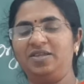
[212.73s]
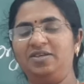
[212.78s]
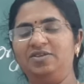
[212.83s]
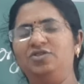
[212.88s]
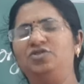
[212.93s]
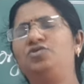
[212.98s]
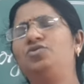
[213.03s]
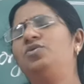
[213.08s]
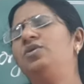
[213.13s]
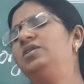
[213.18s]

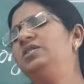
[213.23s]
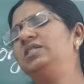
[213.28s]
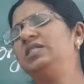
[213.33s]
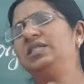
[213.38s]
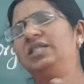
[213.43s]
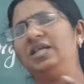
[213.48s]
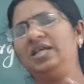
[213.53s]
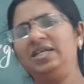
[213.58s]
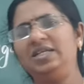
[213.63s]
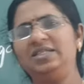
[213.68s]
Students, in
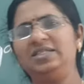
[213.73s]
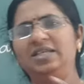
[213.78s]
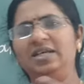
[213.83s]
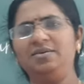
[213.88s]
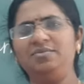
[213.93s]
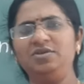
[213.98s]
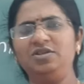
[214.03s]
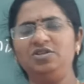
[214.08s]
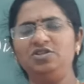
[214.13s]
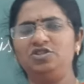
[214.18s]
an
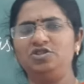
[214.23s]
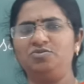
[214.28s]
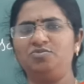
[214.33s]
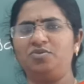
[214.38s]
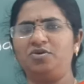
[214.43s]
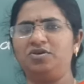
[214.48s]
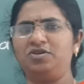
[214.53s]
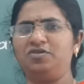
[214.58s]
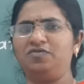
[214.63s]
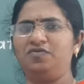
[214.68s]
examination
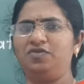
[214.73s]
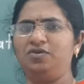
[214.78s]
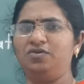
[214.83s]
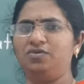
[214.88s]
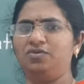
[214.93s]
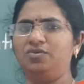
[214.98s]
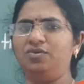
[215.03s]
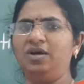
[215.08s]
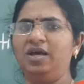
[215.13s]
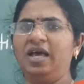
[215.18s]
point of
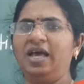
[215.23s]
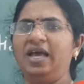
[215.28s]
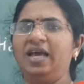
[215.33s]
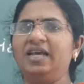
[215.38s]
view,